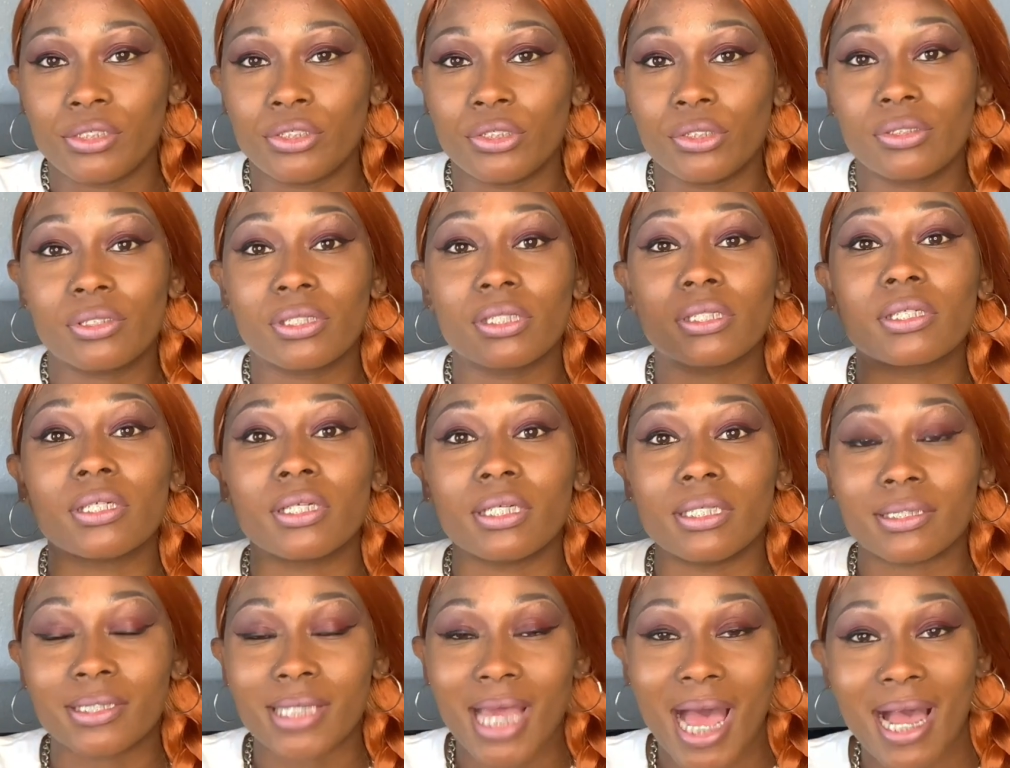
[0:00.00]
You're just
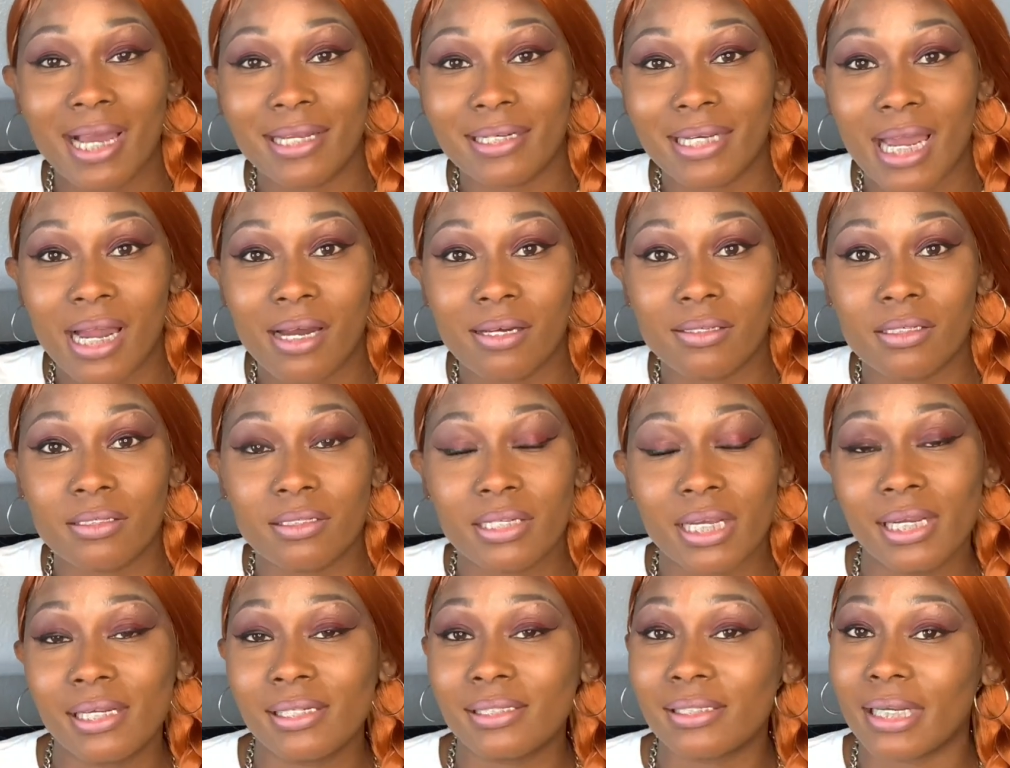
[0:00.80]
going to tie down the
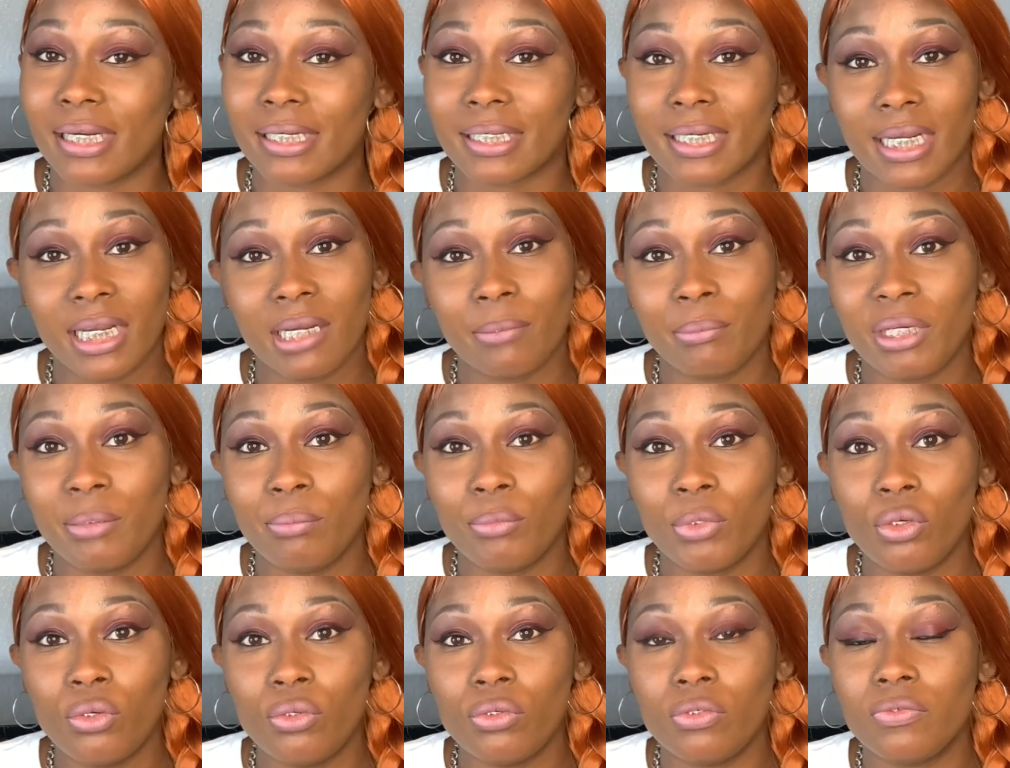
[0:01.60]
things that can be
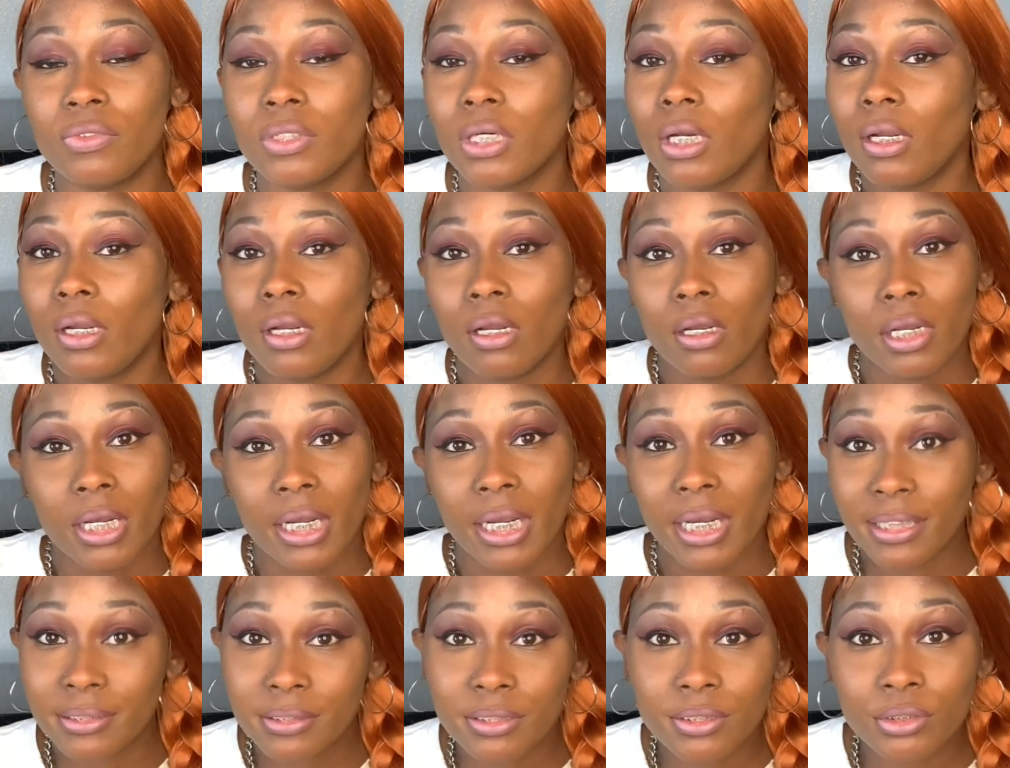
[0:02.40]
moved,
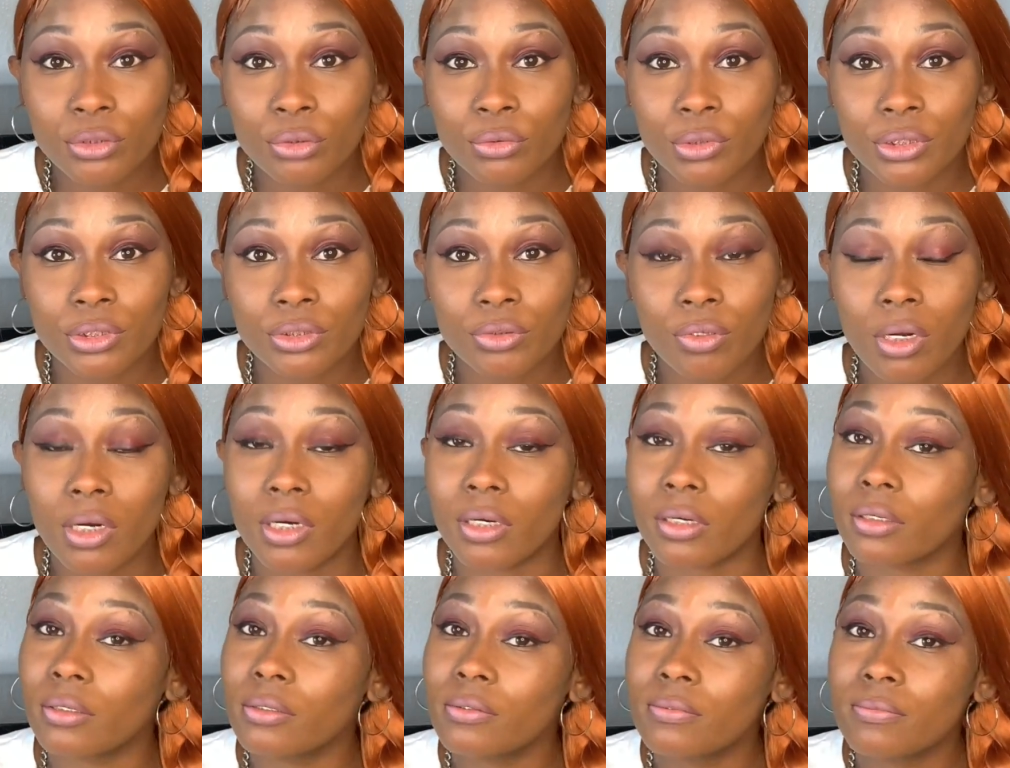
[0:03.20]
hitch it to a truck,